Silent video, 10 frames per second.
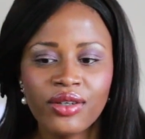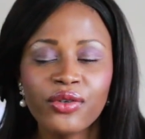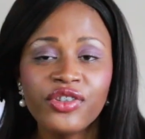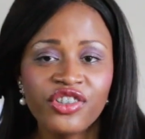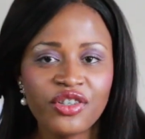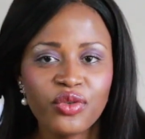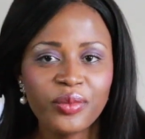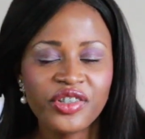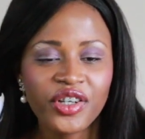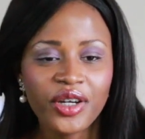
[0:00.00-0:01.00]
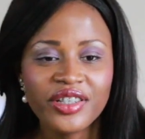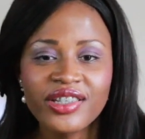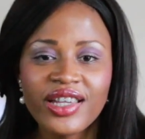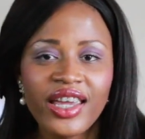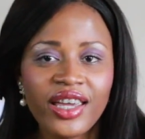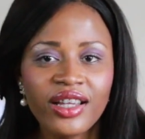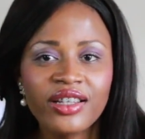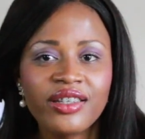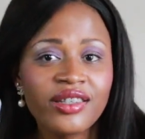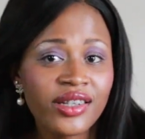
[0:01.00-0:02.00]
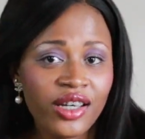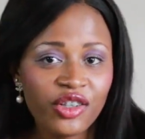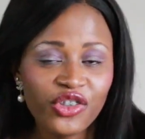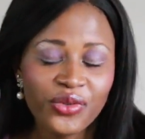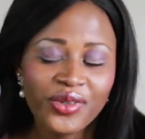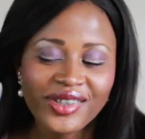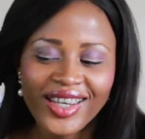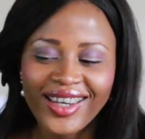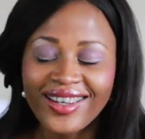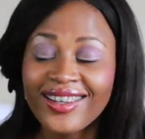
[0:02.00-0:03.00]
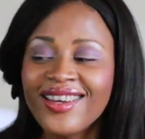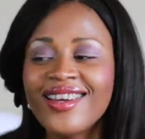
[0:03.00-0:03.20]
Christian Louboutin sale and designer shoe sale,